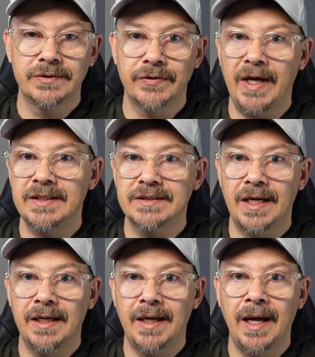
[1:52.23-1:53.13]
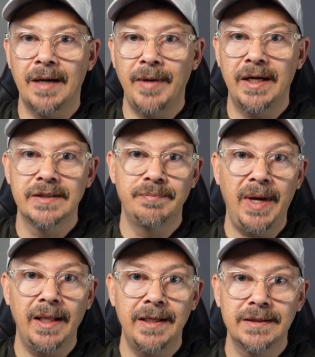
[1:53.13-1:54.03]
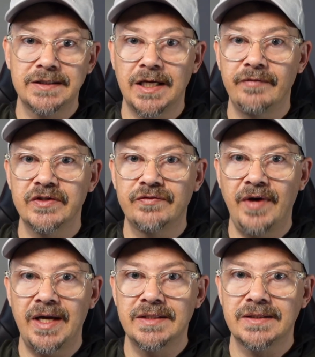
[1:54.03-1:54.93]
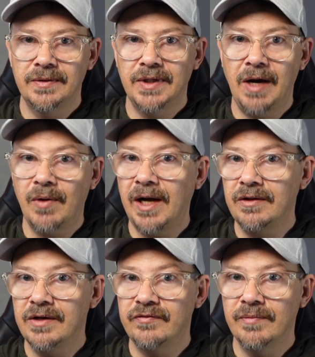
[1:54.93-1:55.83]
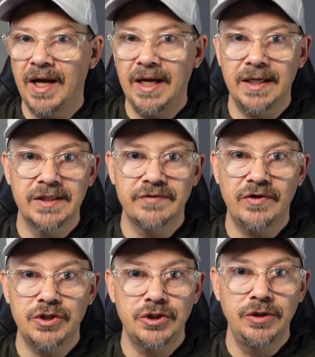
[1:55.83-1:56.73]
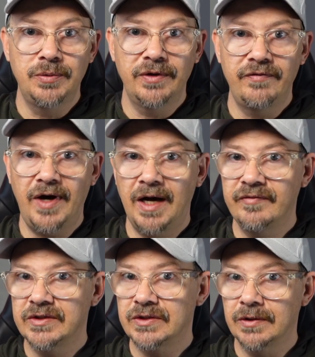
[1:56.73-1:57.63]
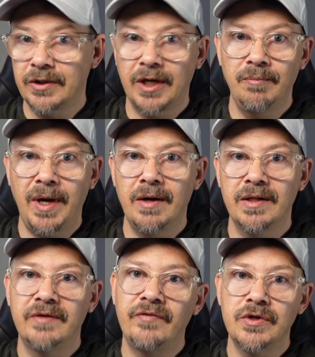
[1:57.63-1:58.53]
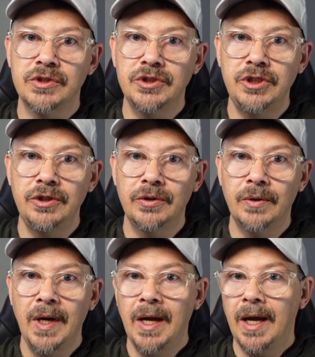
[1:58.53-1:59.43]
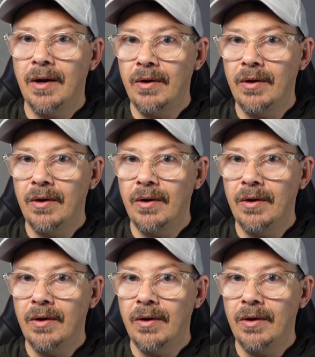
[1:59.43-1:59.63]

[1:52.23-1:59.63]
So that decided to animate his belly instead of his face. Now what I learned from that is version 2.5 is looking better than version 2, and